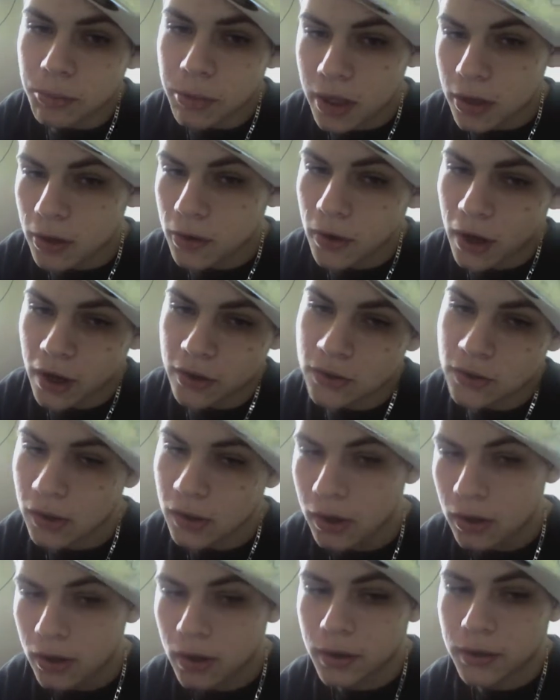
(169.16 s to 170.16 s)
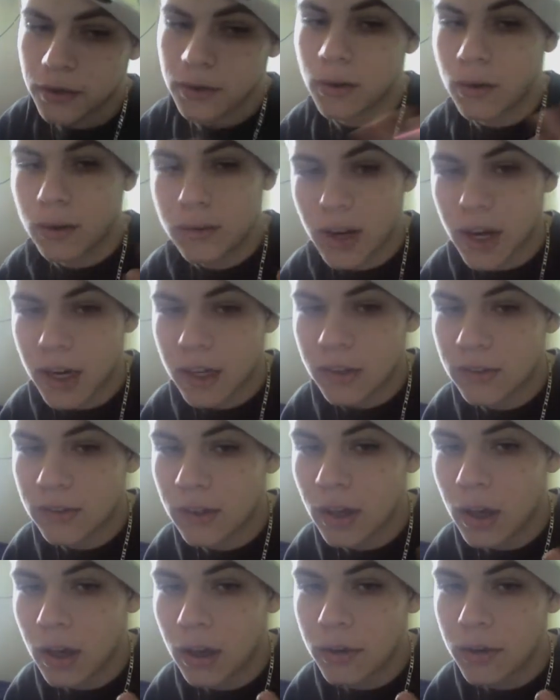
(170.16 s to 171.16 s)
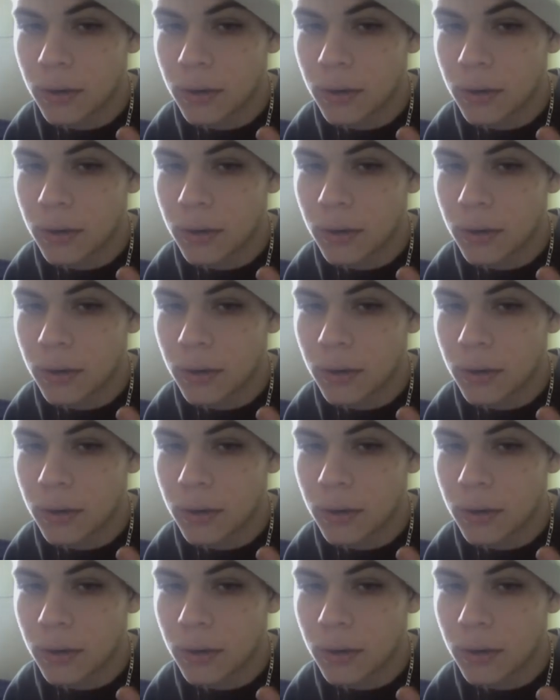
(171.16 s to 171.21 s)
meteor crashes on Earth. You're a tiny cell.